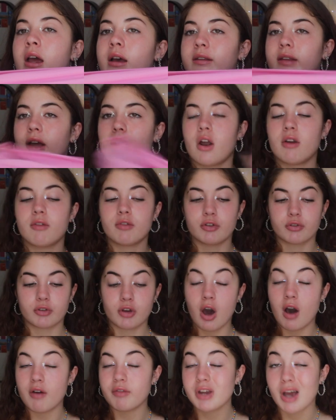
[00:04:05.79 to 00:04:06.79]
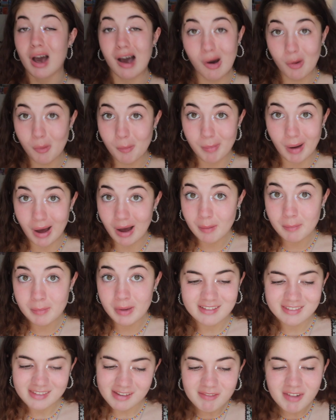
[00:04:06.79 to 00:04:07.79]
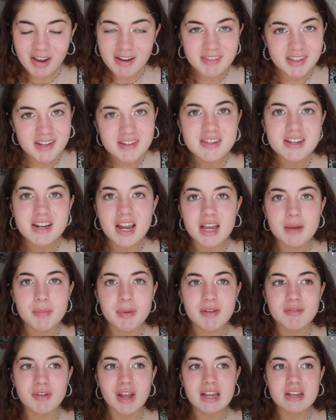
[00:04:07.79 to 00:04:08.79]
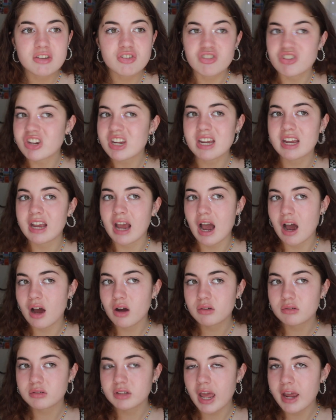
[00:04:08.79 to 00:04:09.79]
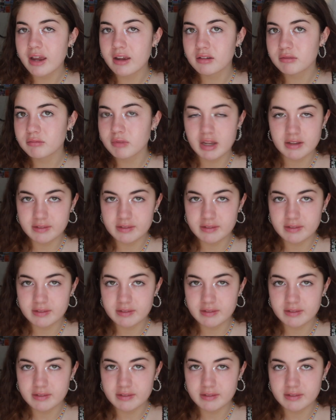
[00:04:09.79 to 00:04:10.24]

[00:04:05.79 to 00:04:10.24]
because they kind of just cover your whole bum and sometimes I do like a bit of like cheek out like